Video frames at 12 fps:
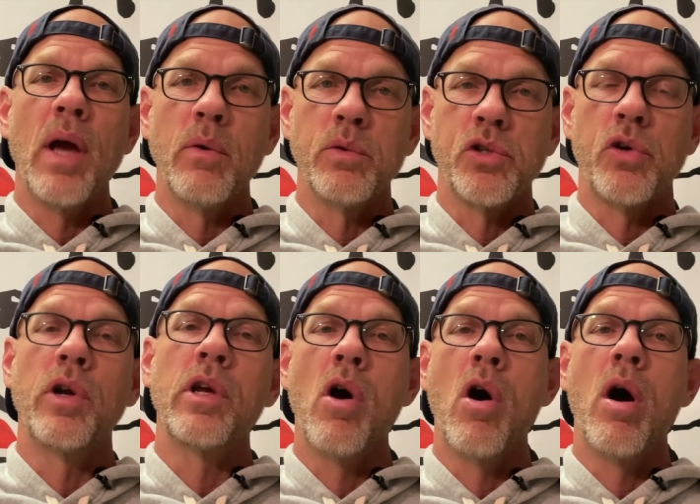I was
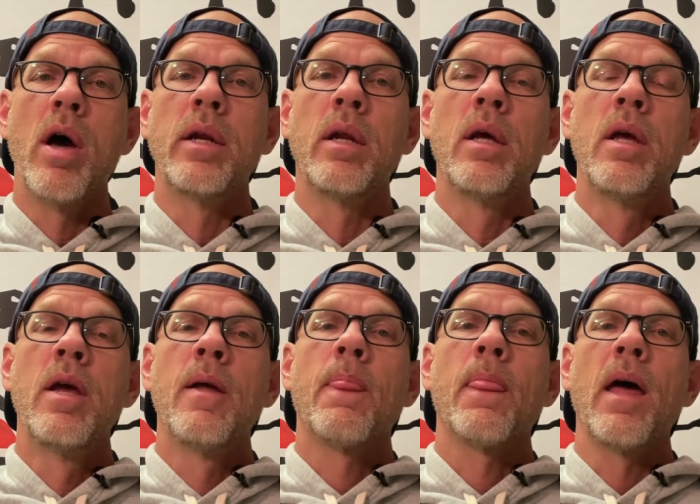turning on
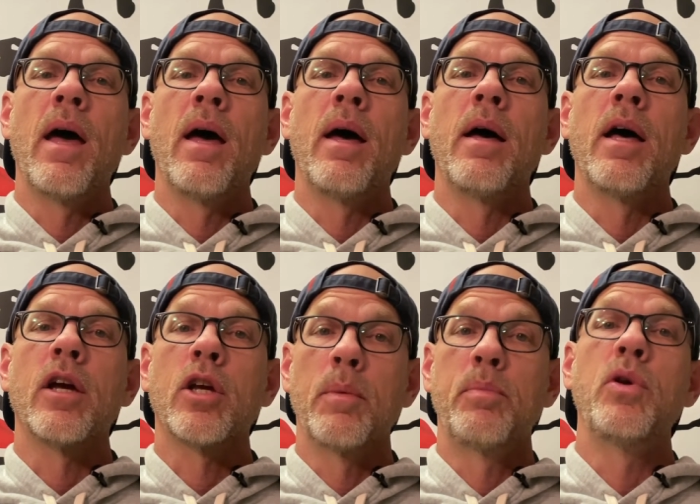uh,
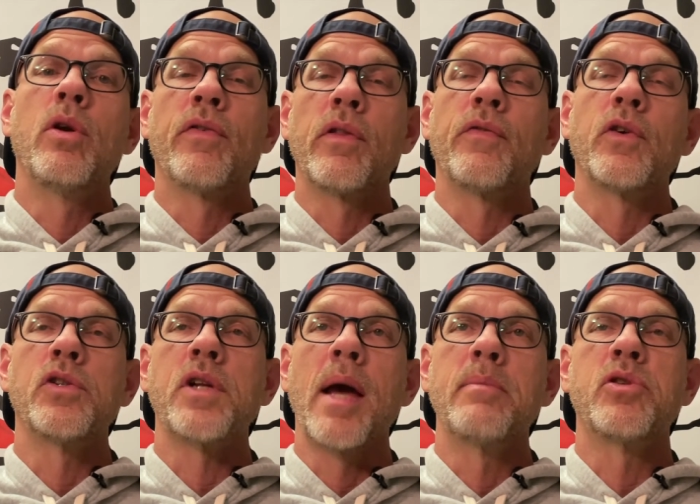computer for the first time.